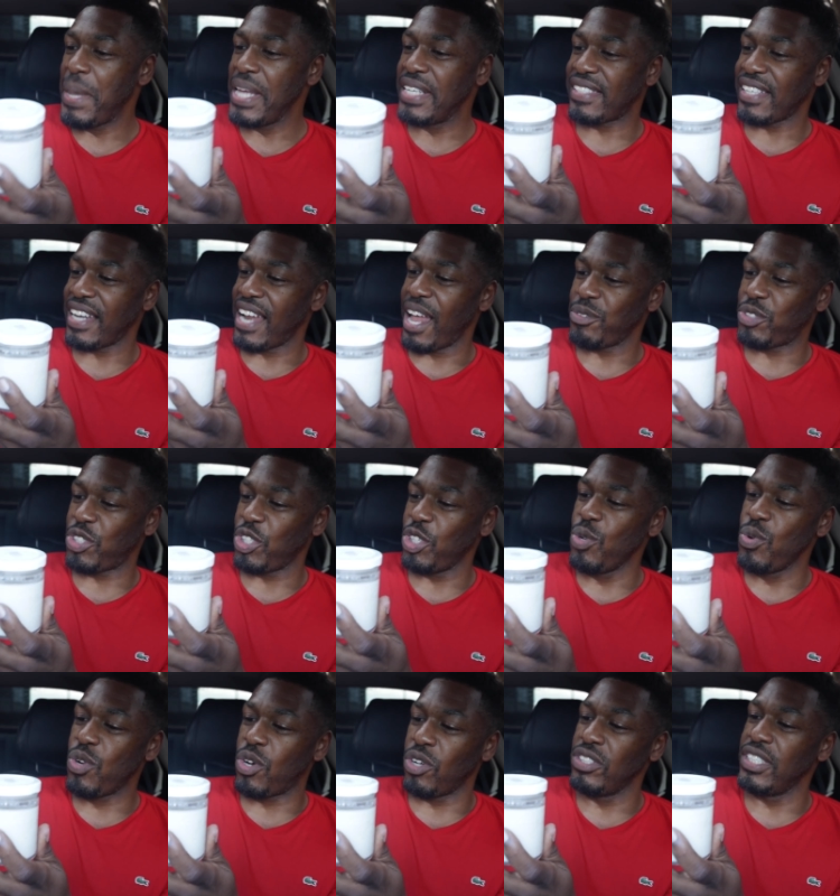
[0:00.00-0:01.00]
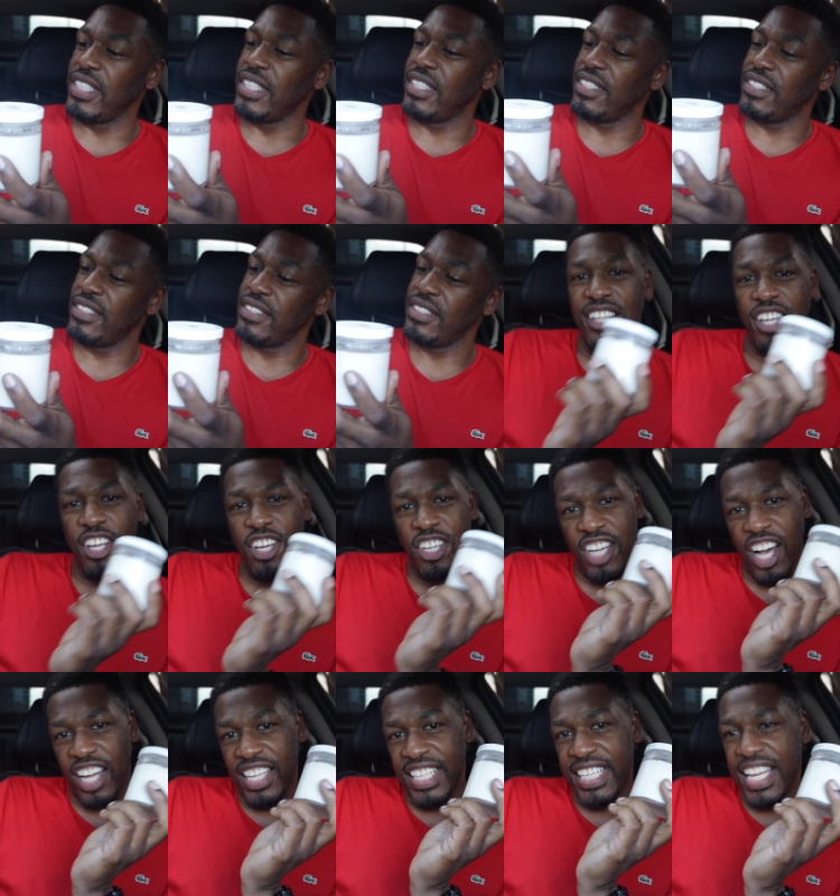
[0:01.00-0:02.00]
big shout out to you, Culina.
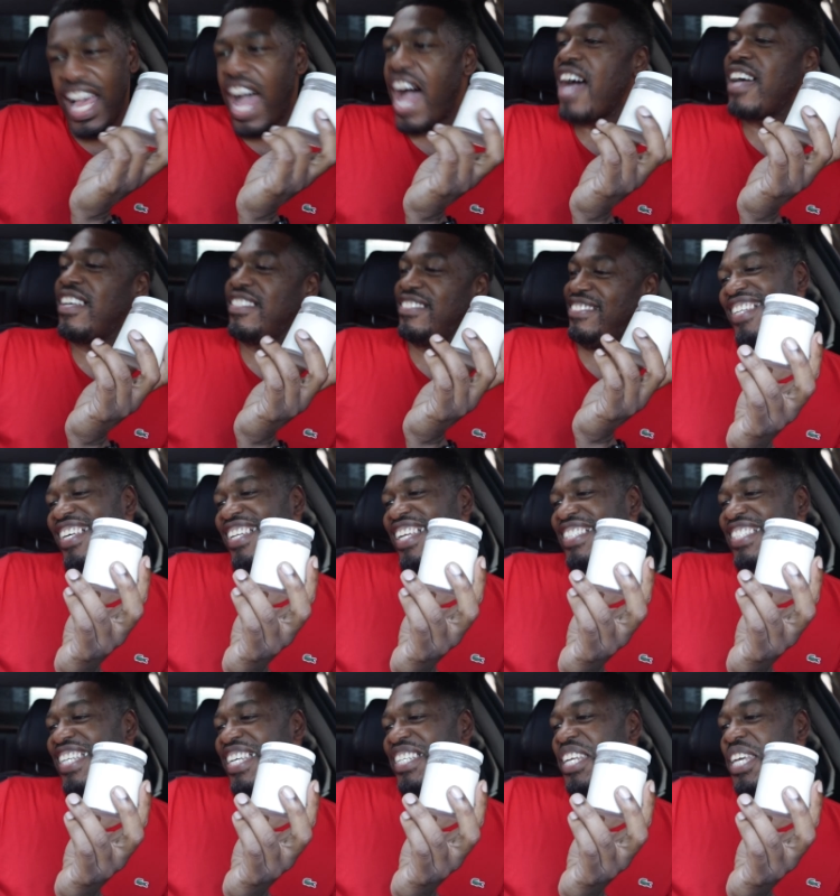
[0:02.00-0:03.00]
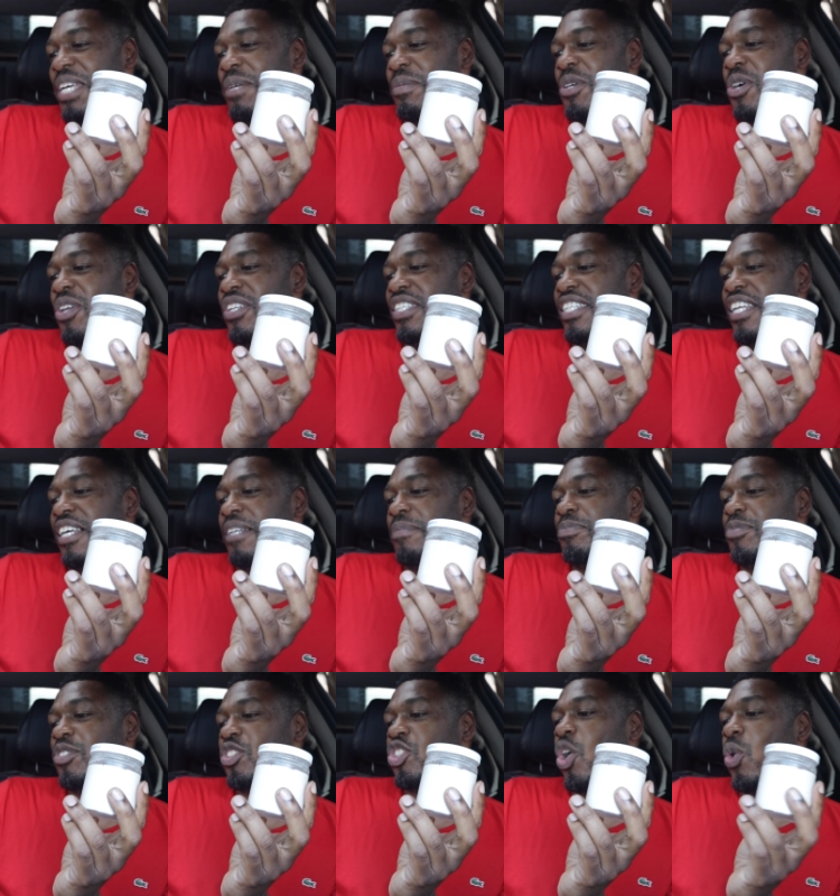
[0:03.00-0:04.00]
Culina. I like that name, Culina.
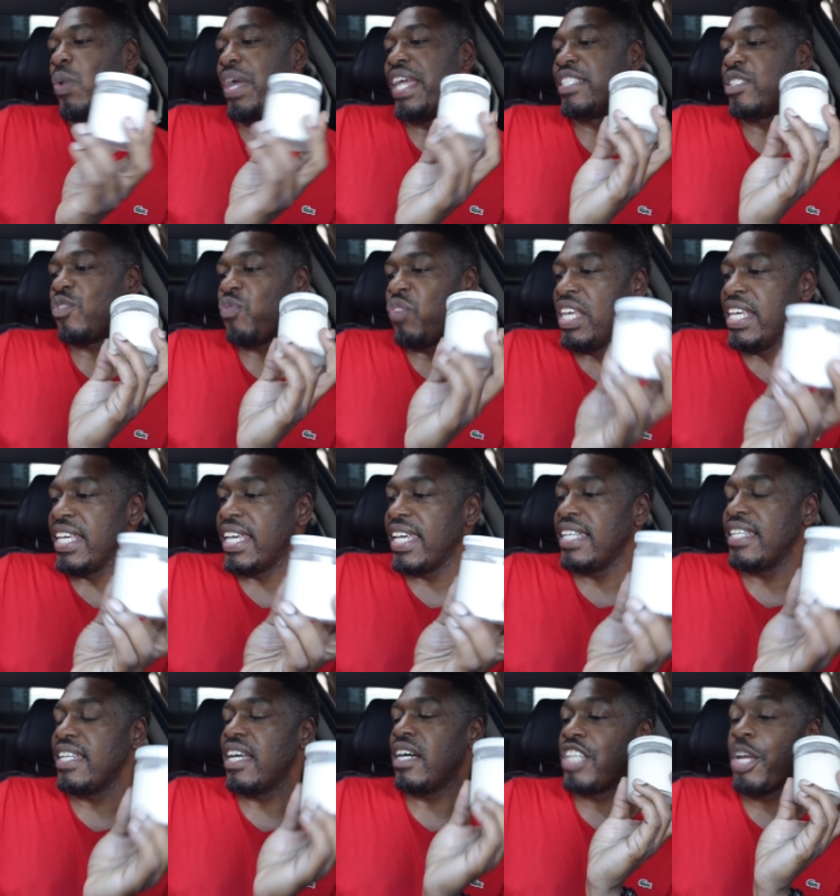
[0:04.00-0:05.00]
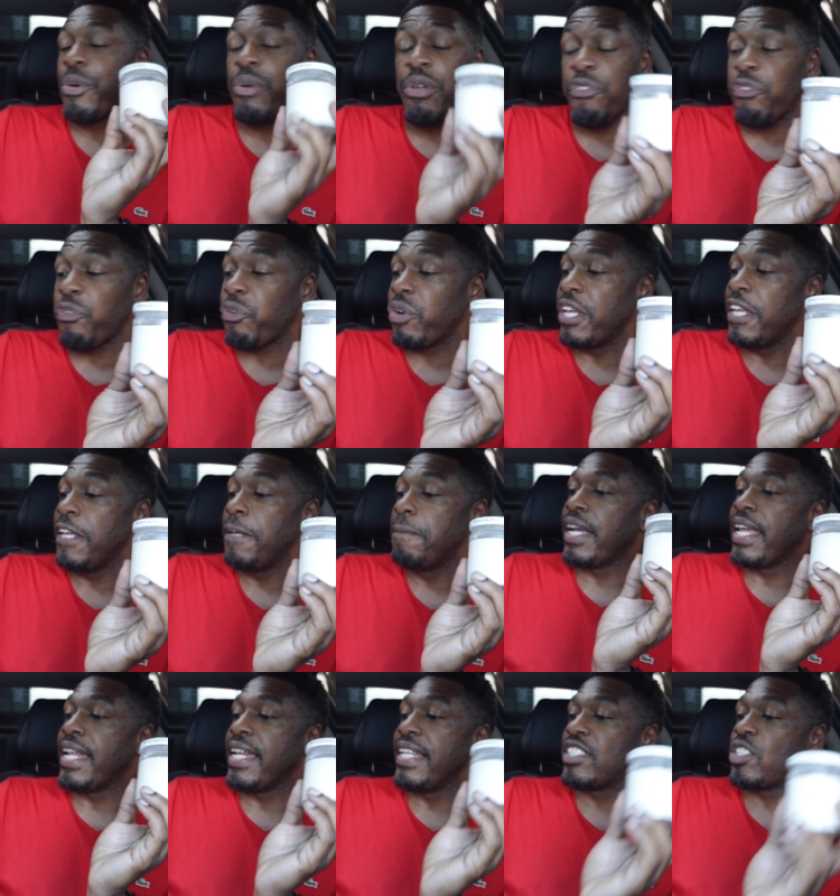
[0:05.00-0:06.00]
So it's vegan, dairy free,
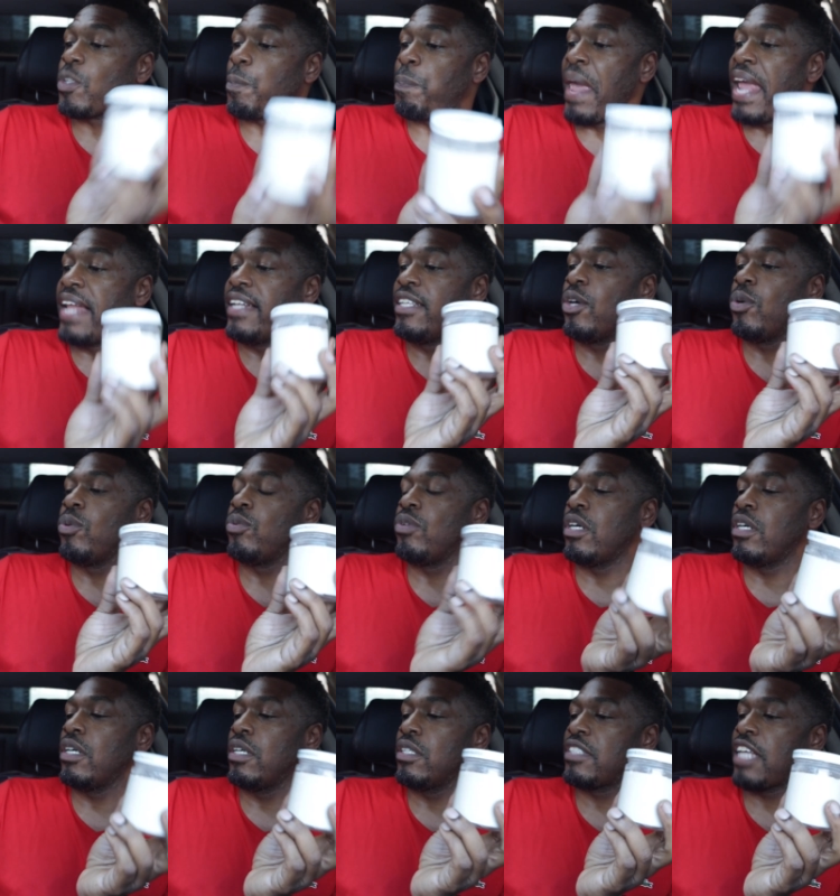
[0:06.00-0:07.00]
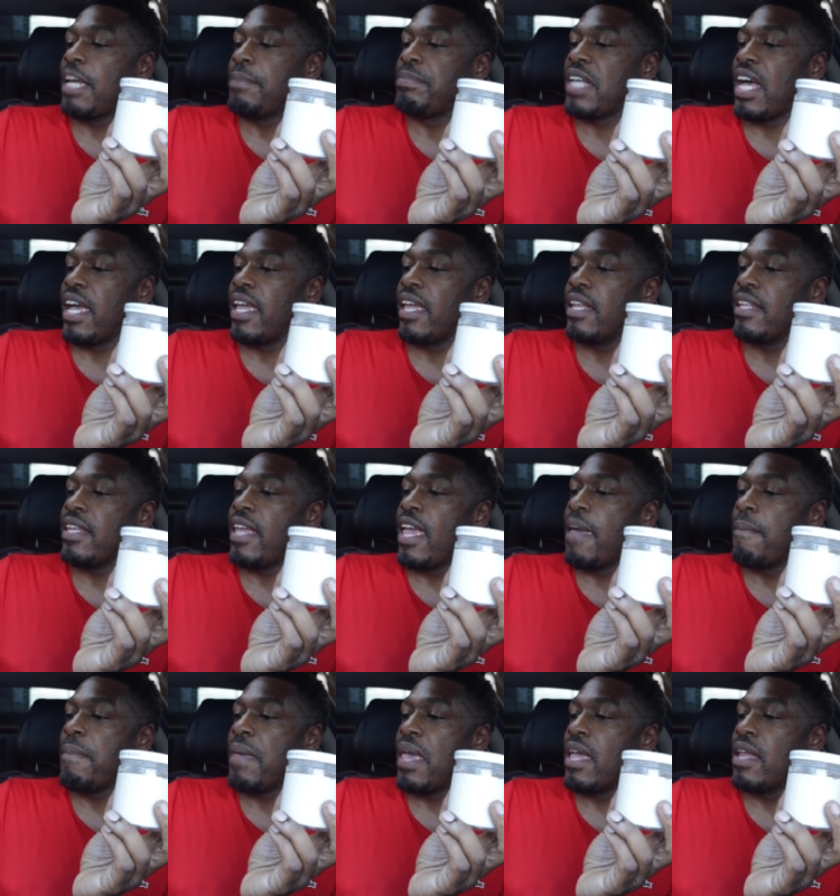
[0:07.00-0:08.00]
and it's a paleo uh, type diet.
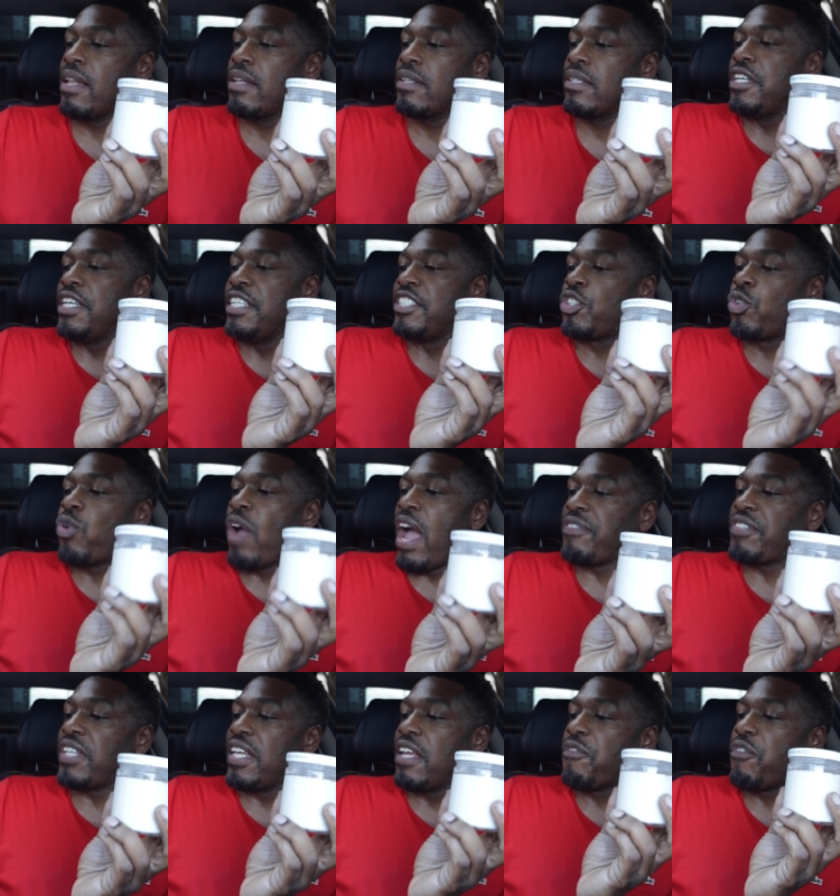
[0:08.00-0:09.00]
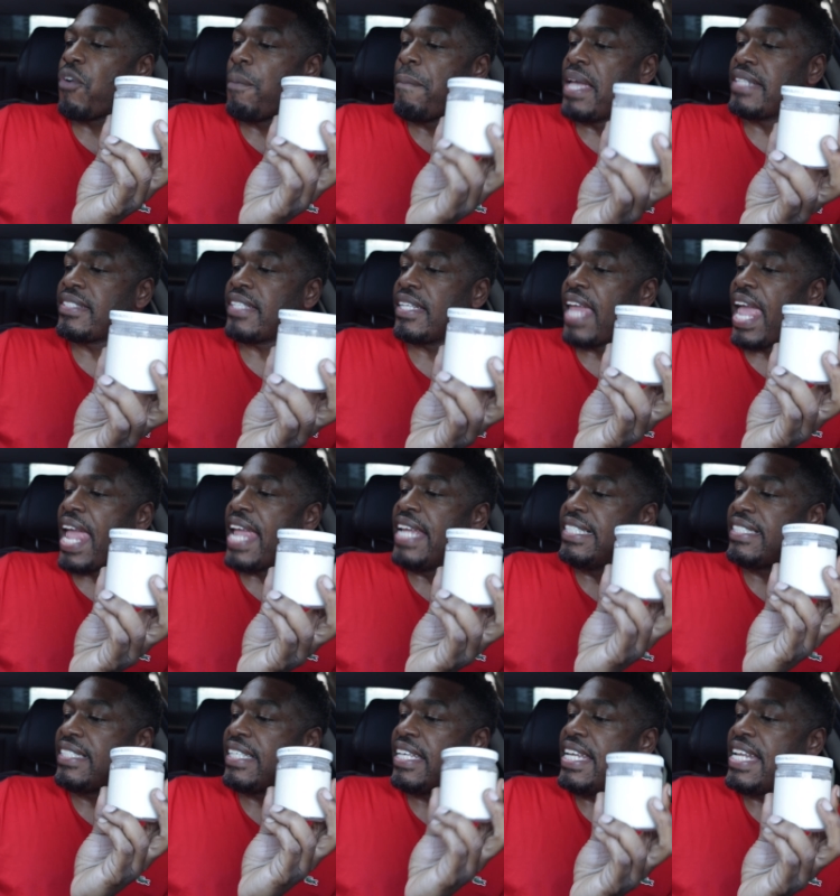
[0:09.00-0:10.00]
Yeah, man. It's crafted and fermented
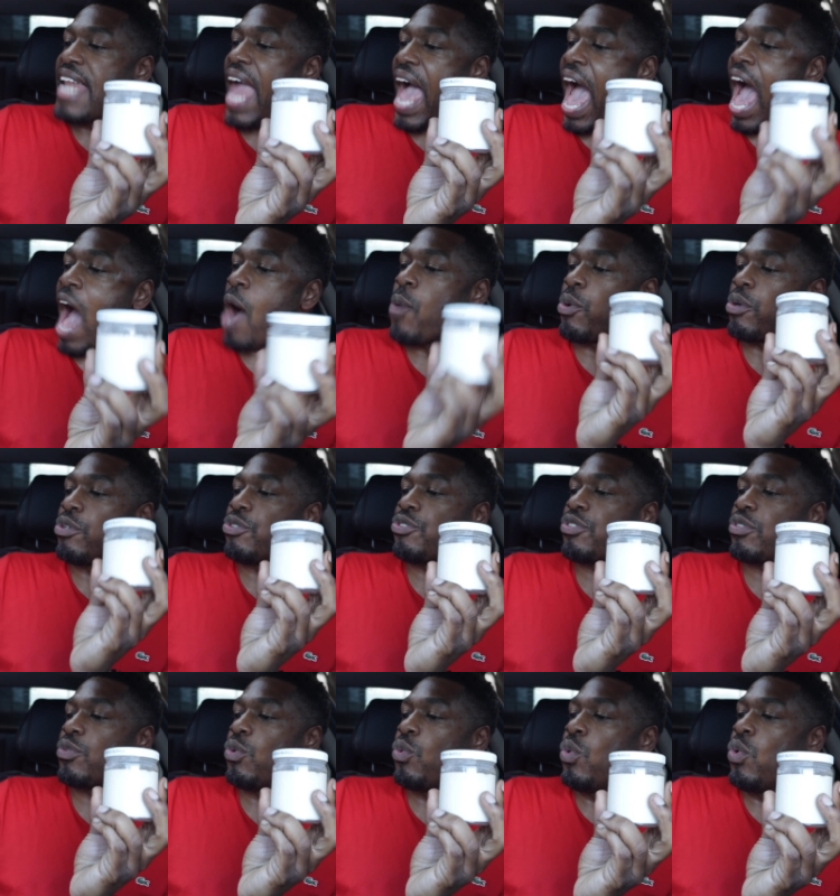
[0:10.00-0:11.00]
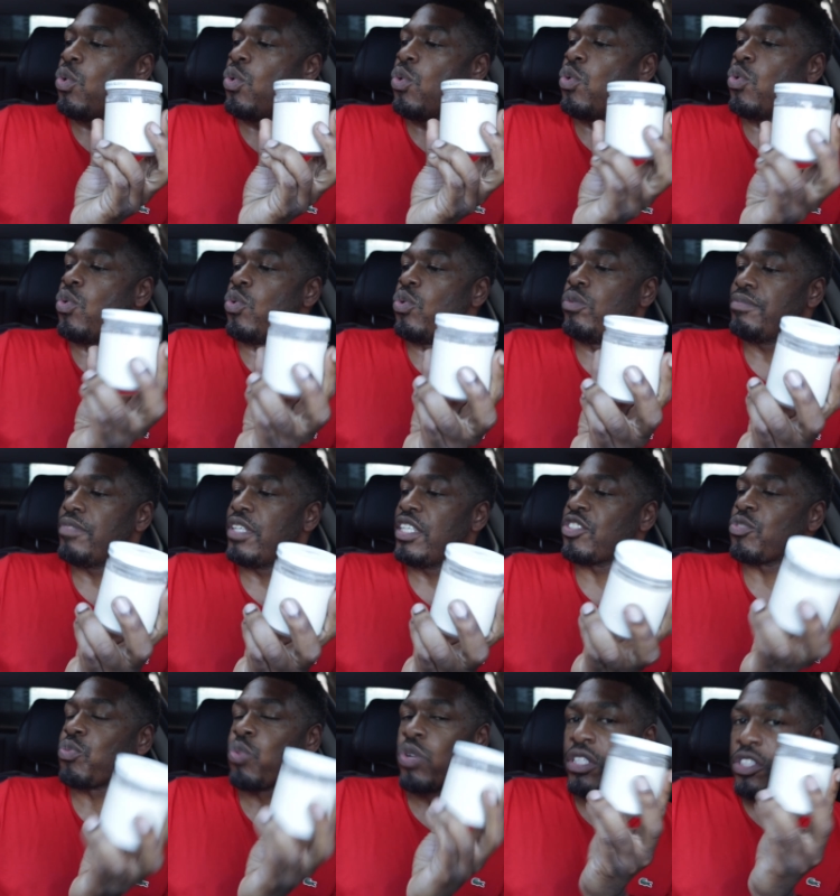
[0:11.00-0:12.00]
18 hours. Ooh,
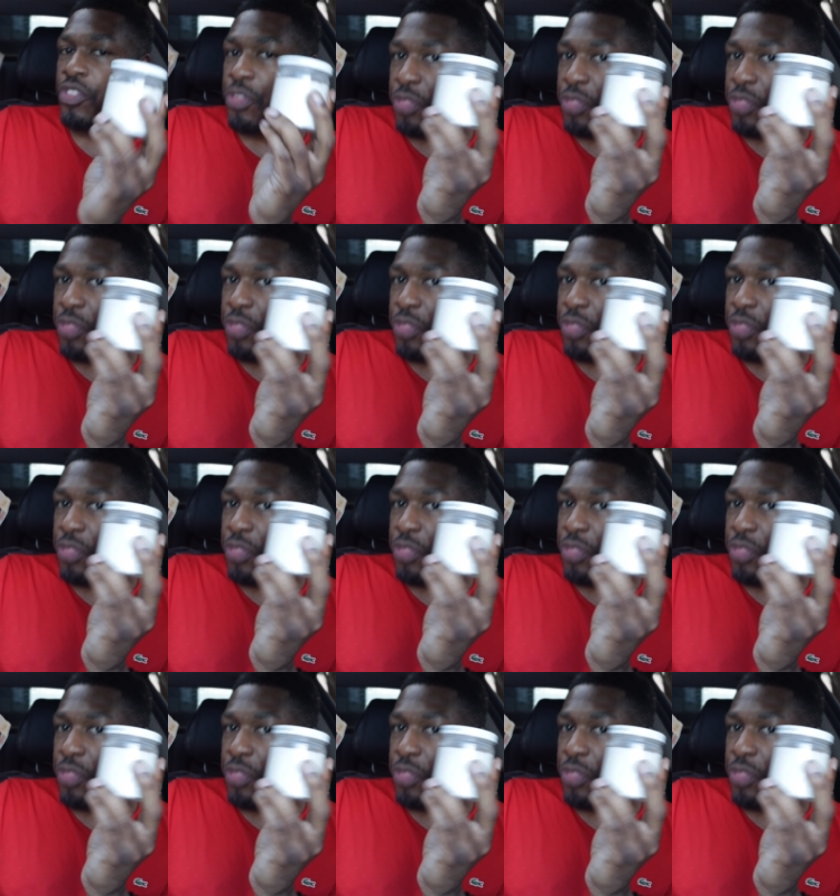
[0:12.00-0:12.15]
it's real